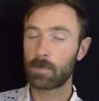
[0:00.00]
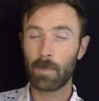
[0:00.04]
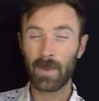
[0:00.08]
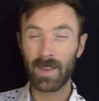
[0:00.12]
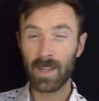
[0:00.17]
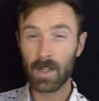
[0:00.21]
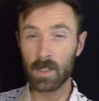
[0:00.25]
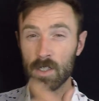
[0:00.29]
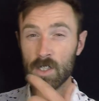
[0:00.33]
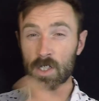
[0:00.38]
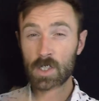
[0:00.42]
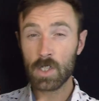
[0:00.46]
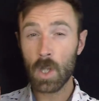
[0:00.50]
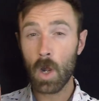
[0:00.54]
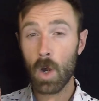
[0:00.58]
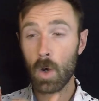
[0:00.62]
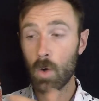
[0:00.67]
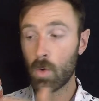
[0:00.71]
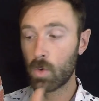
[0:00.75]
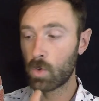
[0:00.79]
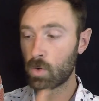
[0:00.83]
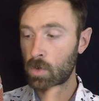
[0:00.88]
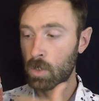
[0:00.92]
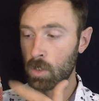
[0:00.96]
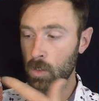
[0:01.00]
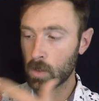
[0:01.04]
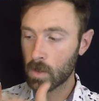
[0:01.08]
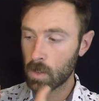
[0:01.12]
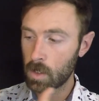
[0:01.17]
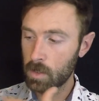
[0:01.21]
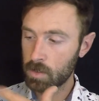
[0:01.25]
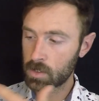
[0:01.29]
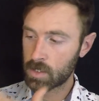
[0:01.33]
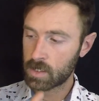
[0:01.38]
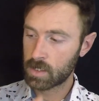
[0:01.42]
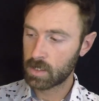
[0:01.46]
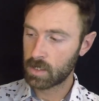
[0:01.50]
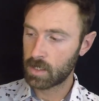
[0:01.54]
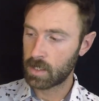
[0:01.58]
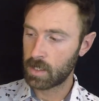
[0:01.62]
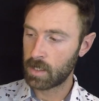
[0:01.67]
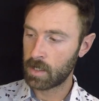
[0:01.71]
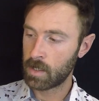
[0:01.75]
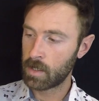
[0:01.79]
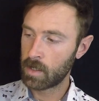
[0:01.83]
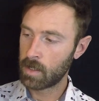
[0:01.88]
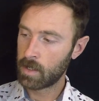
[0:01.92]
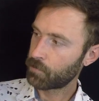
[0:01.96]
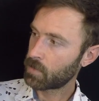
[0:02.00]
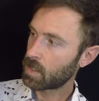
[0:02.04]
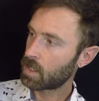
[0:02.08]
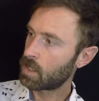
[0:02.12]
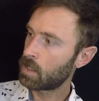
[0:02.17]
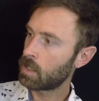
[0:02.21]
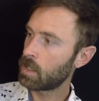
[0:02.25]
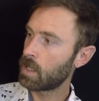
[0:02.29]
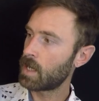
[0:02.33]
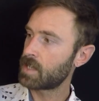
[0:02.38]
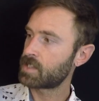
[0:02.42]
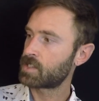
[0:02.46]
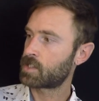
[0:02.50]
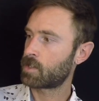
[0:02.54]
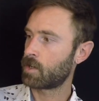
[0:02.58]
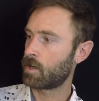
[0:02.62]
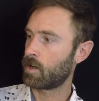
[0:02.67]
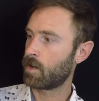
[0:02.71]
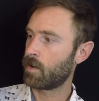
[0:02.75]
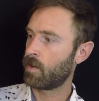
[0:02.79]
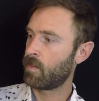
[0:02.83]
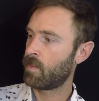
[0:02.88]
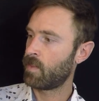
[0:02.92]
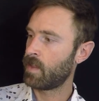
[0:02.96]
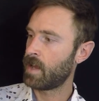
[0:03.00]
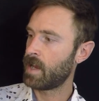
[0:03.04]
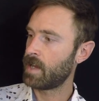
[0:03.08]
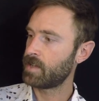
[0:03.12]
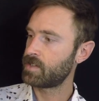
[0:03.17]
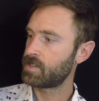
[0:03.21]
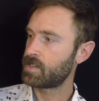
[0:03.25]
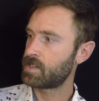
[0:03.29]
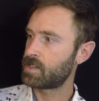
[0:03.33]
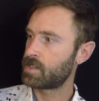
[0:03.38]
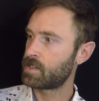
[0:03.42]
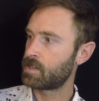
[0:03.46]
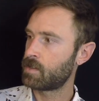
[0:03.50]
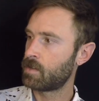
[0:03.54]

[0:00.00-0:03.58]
but they're so closely clustered that